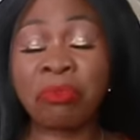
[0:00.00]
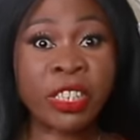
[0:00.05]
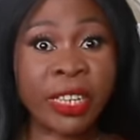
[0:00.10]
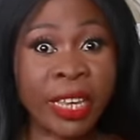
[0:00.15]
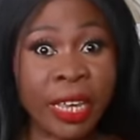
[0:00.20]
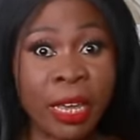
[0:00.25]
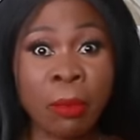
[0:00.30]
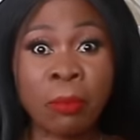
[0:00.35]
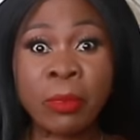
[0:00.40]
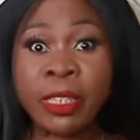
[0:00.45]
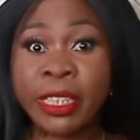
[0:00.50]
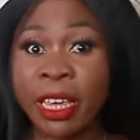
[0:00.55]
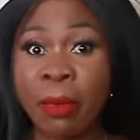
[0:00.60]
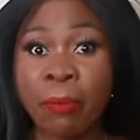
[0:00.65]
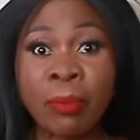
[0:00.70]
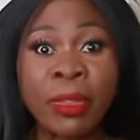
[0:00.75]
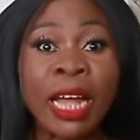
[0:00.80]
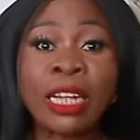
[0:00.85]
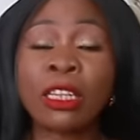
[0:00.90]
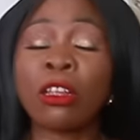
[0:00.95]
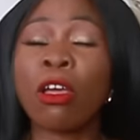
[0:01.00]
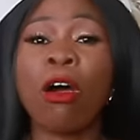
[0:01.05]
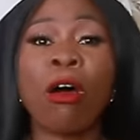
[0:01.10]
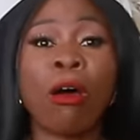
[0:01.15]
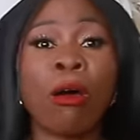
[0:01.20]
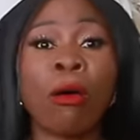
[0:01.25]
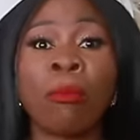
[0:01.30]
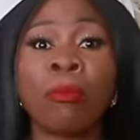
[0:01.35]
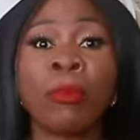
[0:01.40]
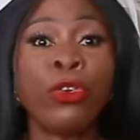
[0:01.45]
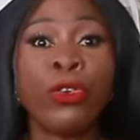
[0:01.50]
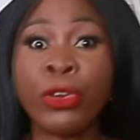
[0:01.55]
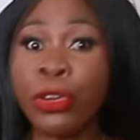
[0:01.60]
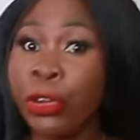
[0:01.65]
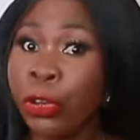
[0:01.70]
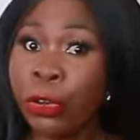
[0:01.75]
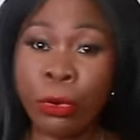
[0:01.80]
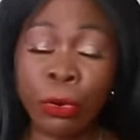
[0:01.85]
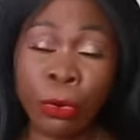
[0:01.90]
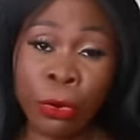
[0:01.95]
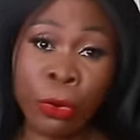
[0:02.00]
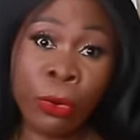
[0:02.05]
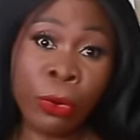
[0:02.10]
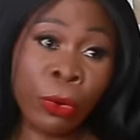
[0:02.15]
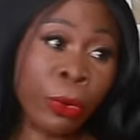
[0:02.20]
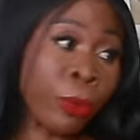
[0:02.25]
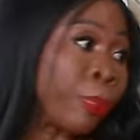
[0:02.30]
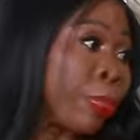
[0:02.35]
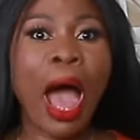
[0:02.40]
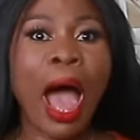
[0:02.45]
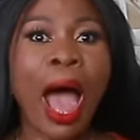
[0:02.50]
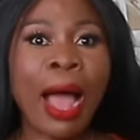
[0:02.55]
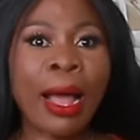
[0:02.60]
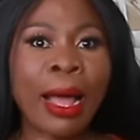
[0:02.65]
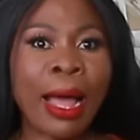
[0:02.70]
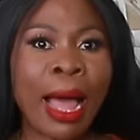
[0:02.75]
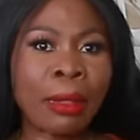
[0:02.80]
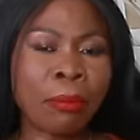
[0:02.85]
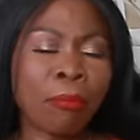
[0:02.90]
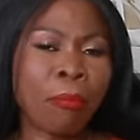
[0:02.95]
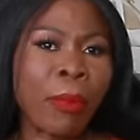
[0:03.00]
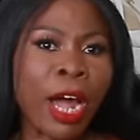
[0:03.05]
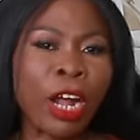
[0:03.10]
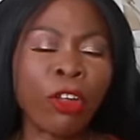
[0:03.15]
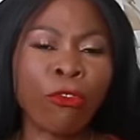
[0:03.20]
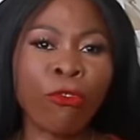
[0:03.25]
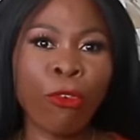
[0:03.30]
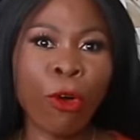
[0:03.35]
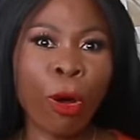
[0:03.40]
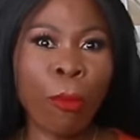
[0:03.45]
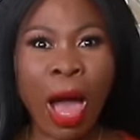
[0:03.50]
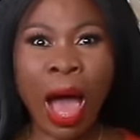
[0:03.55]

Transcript: skim.com, Uniqlo. I got mine from